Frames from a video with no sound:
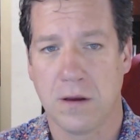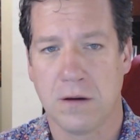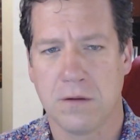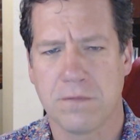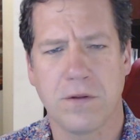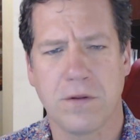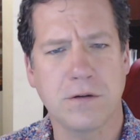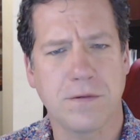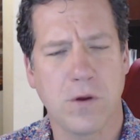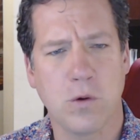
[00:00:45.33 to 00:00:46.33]
For those
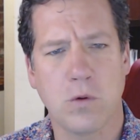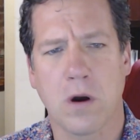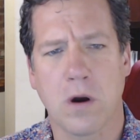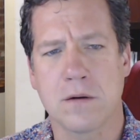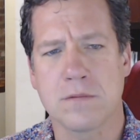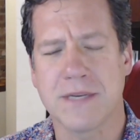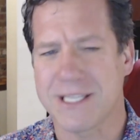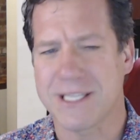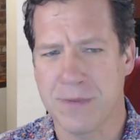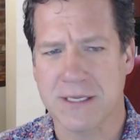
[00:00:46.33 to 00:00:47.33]
of you who are
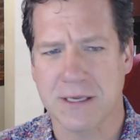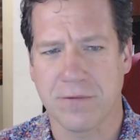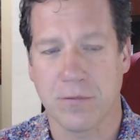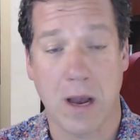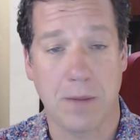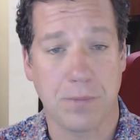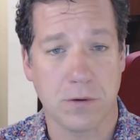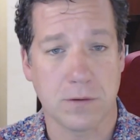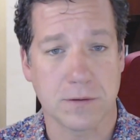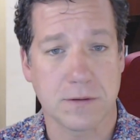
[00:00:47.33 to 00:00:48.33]
dismissive about
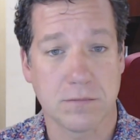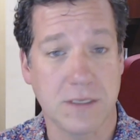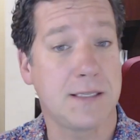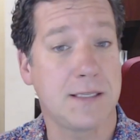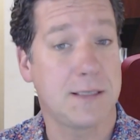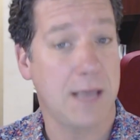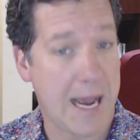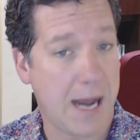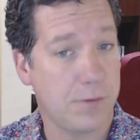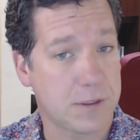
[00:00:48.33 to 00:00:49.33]
polls, this is
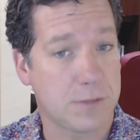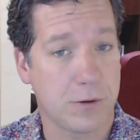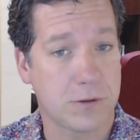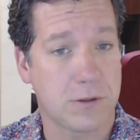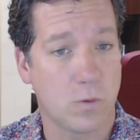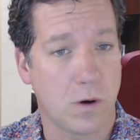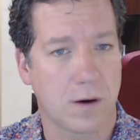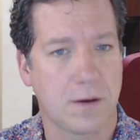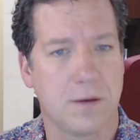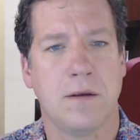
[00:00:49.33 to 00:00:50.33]
how it's supposed to work.